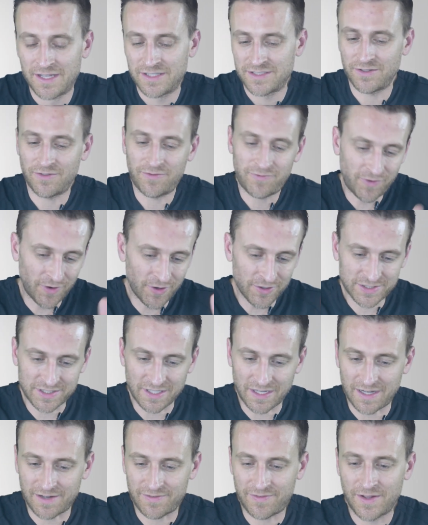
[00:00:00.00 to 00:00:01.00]
So first
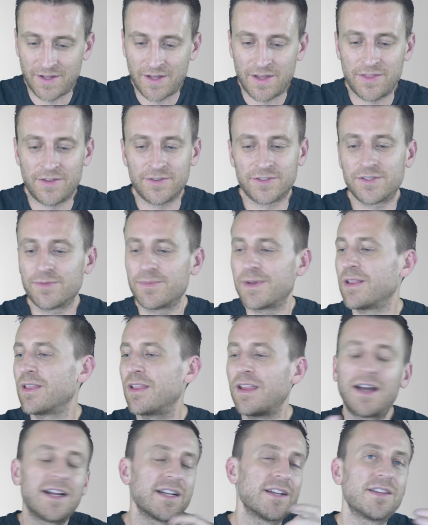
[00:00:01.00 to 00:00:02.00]
off, there's going to be a
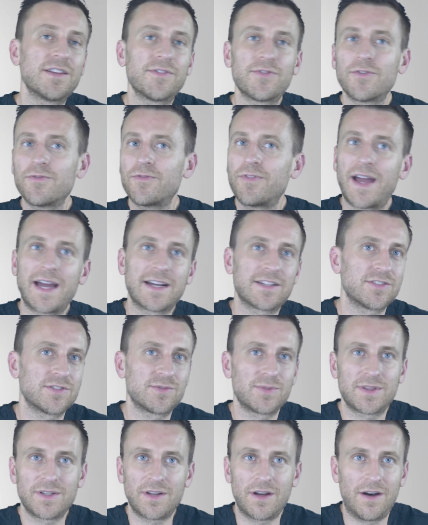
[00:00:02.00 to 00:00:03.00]
lot of different factors
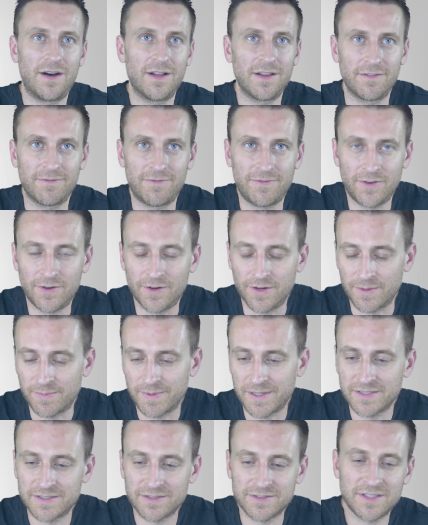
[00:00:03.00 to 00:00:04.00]
with the All-On-4
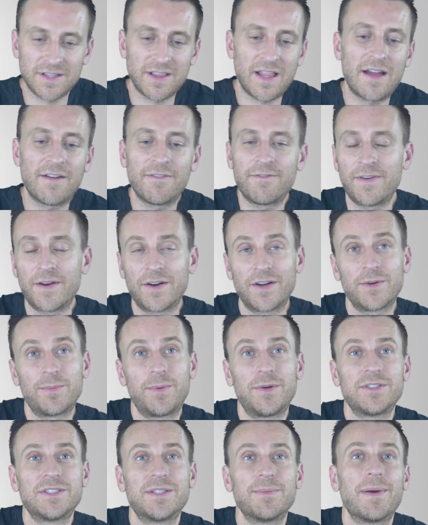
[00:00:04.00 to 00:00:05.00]
because there's a lot of
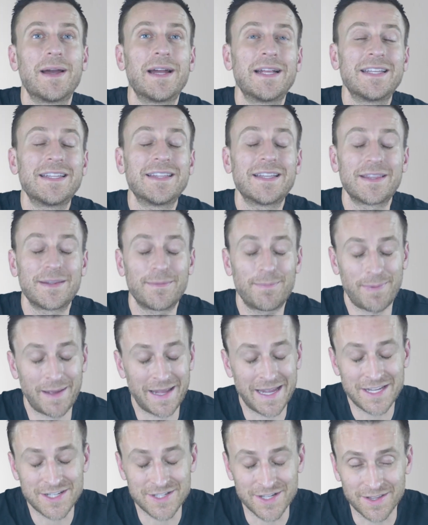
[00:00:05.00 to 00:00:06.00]
variables depending on the
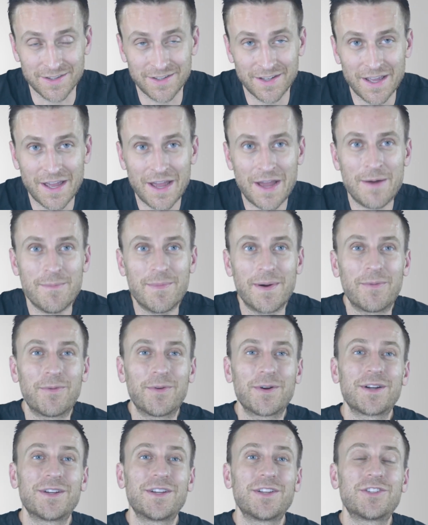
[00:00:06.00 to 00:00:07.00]
patient. But
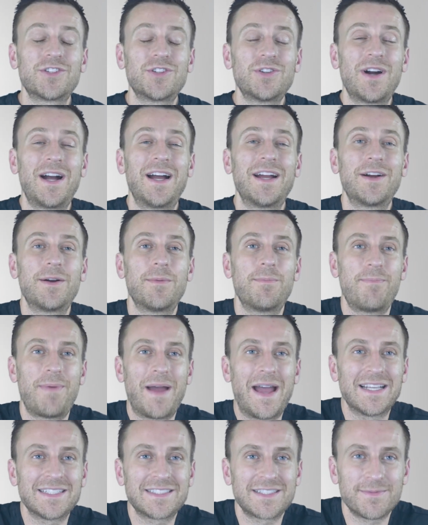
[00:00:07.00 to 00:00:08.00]
we're going to try our
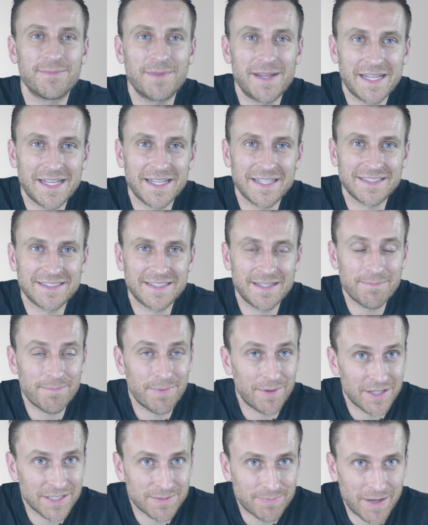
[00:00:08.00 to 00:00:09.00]
best to make it as
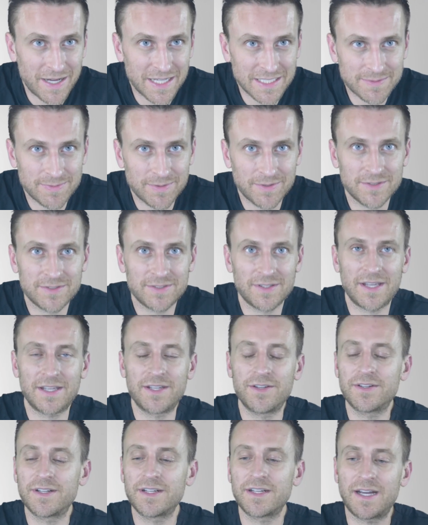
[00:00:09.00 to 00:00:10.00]
simple as possible so that
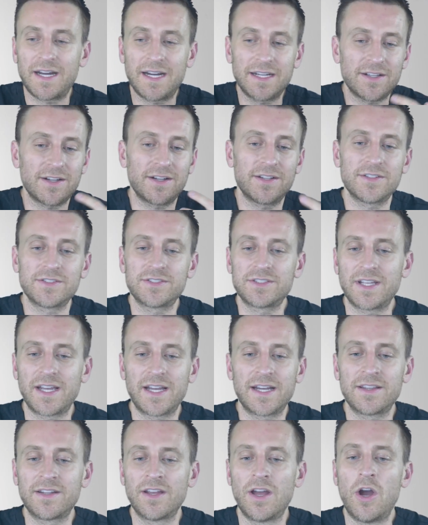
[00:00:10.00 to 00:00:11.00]
you can kind of
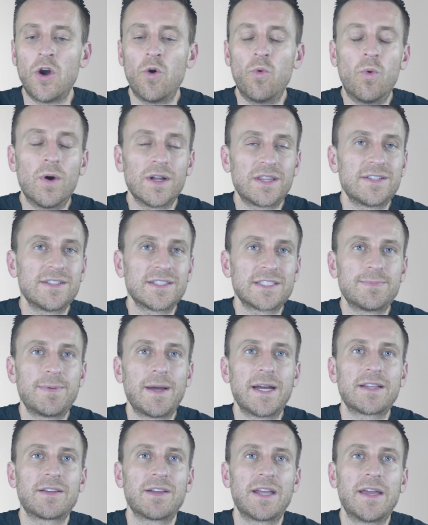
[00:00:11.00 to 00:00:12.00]
understand what to
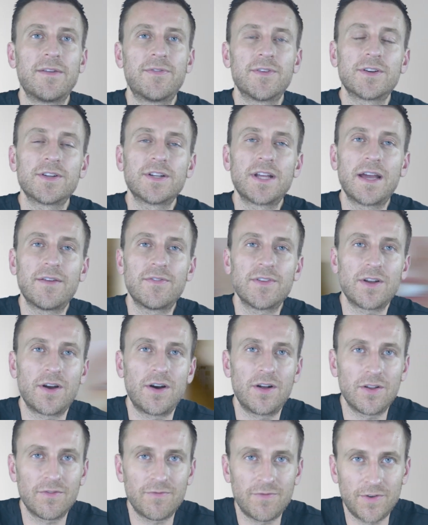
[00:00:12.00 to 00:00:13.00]
expect if you're going to have an
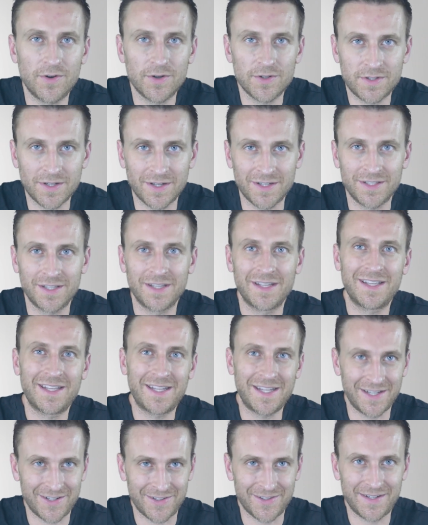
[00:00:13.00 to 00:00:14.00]
All-On-4 done
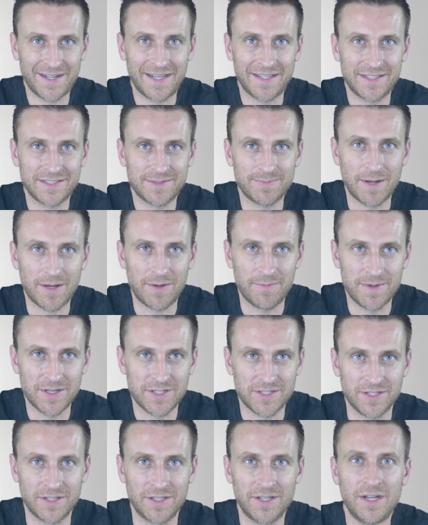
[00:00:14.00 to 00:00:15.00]
here at the Smile
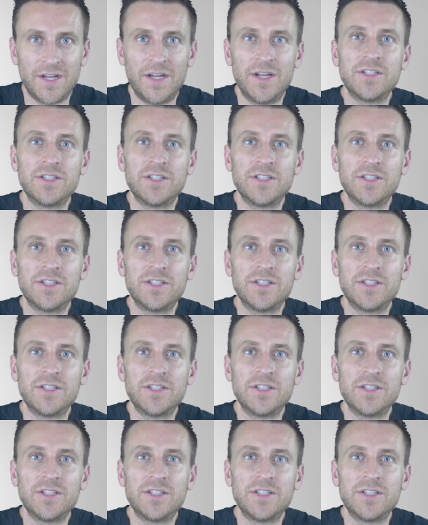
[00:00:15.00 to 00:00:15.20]
Mission.